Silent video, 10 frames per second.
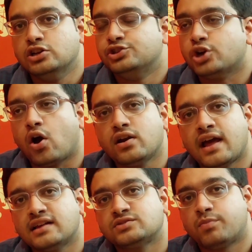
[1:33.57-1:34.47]
John
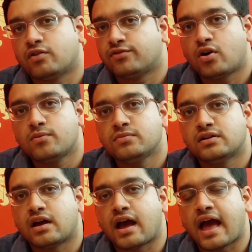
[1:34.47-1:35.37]
has performed
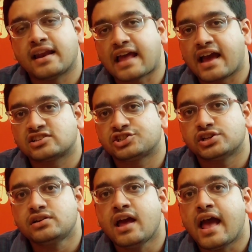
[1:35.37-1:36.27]
an
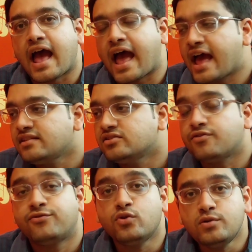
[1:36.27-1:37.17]
action and the
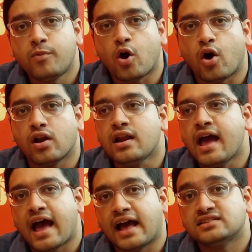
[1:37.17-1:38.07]
football
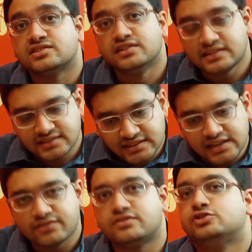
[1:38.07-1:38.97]
has
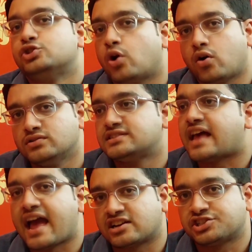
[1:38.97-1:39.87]
received John's
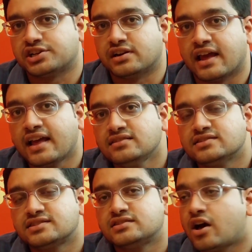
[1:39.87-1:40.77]
action.
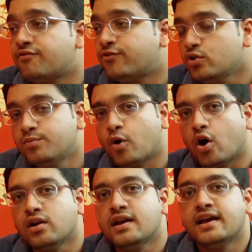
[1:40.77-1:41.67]
Hence, the
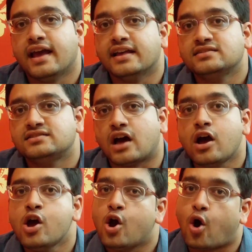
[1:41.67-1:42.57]
football is
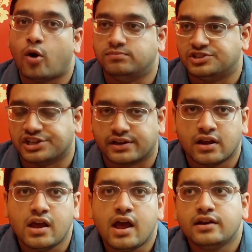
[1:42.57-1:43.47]
the object.
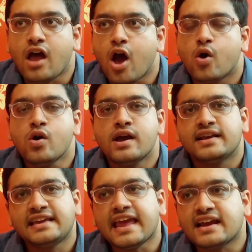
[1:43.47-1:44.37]
Now,
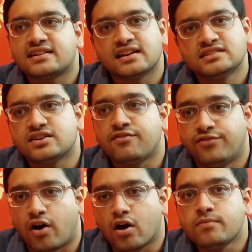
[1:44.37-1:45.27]
kicked is a
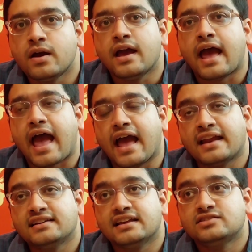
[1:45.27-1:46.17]
verb
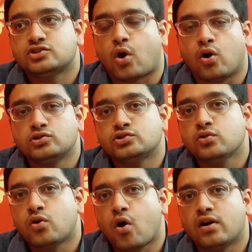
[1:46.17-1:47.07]
and it's also
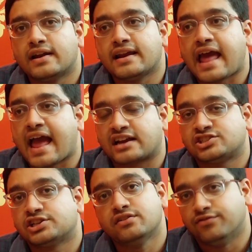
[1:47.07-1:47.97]
called an
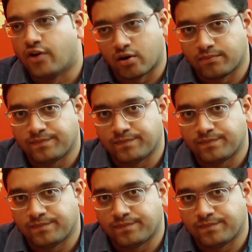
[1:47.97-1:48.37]
action verb.